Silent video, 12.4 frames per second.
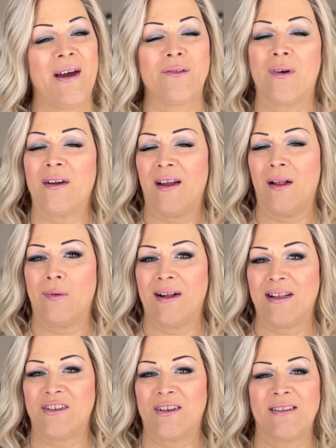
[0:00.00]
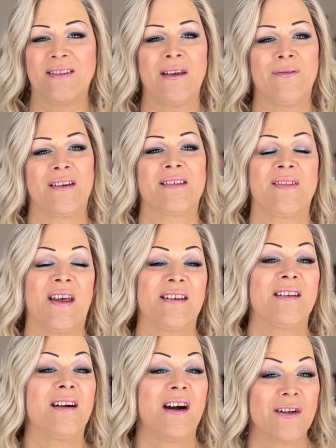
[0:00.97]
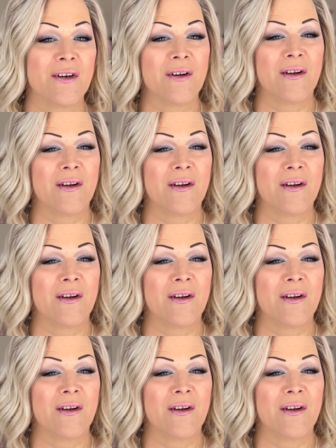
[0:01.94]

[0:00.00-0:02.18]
Raquel Welch doesn't give us that color